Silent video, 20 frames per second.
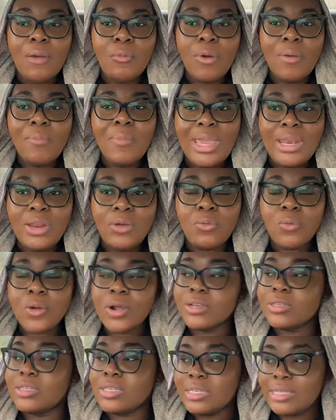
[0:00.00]
And what made it
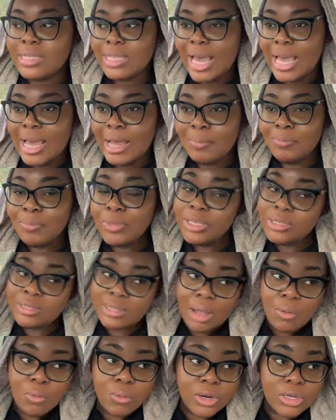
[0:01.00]
worse is that,
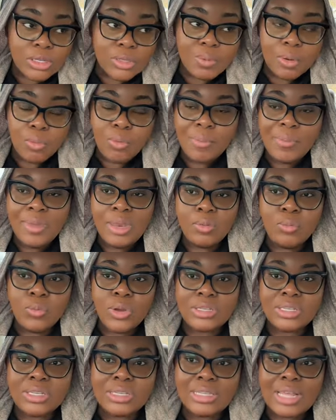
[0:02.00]
it's not worse, but what made it
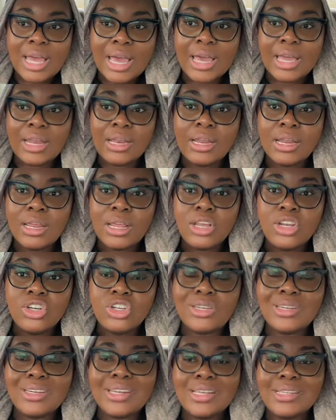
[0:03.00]
worse is that
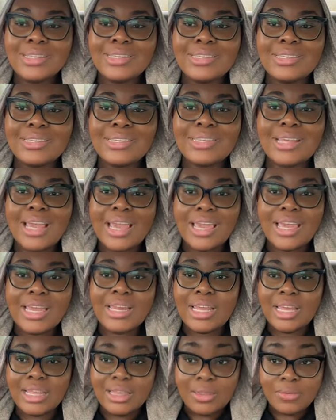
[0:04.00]
she didn't
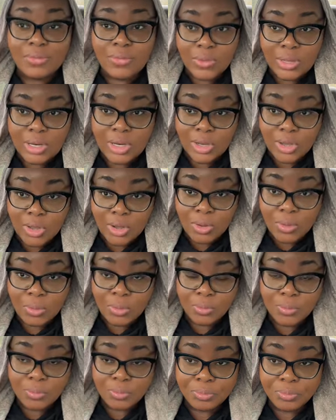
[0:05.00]
say it in the video,
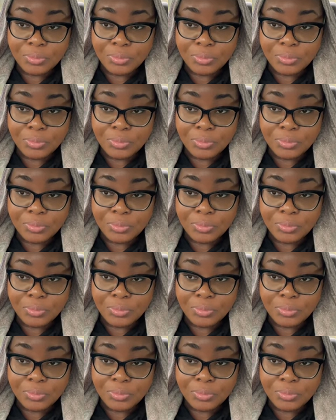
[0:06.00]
